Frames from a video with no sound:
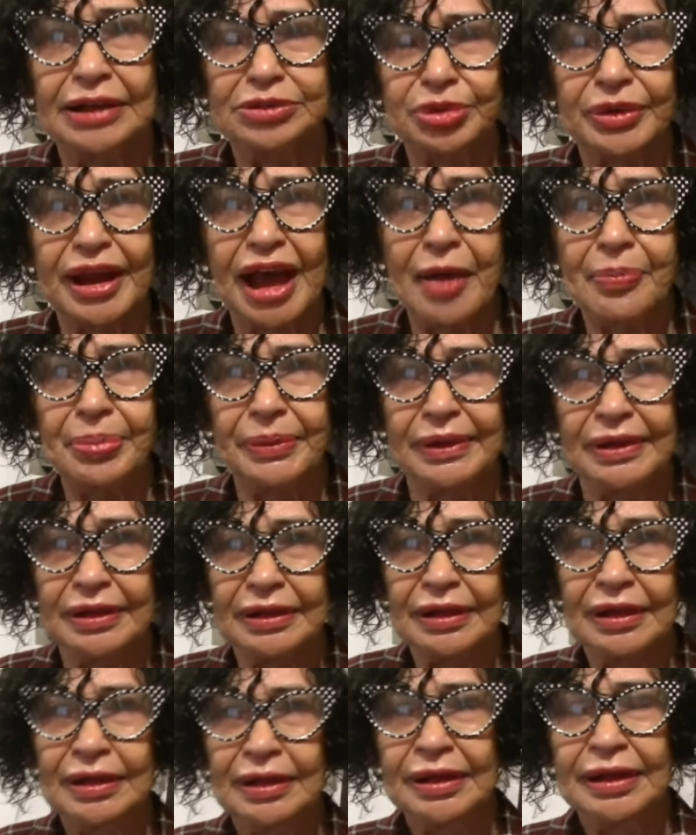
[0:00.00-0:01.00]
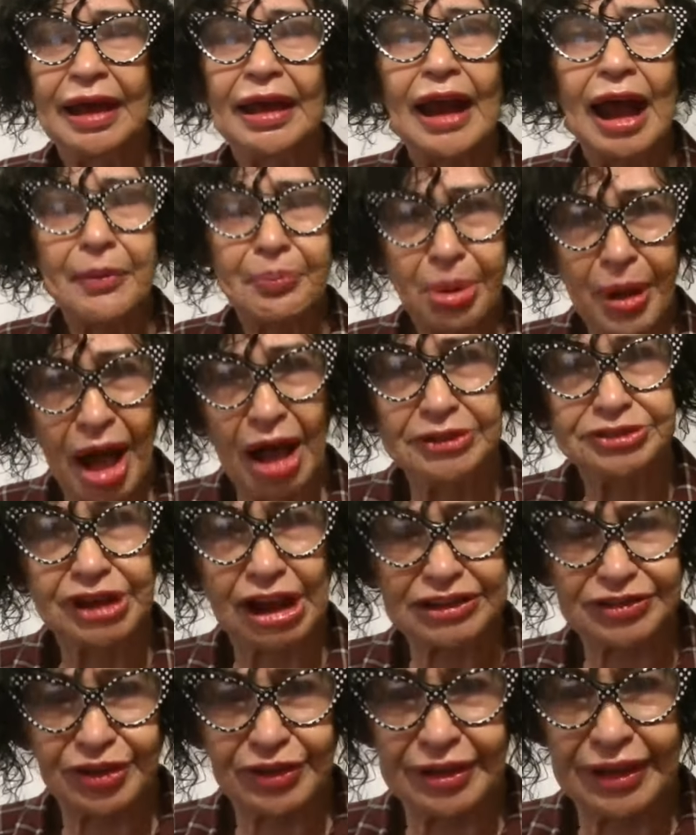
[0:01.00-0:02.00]
That's what happened. Okay. And I
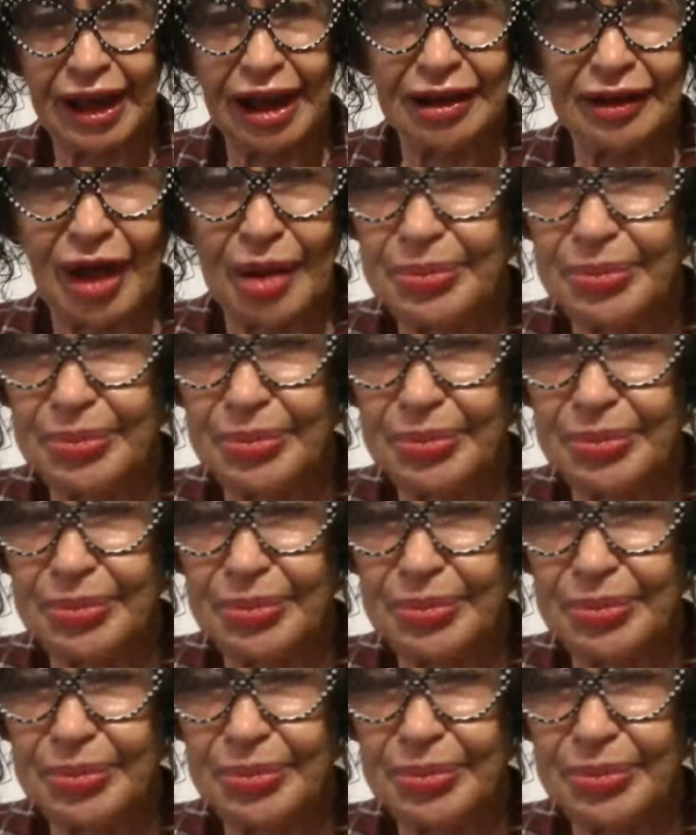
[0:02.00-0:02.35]
apologize for that.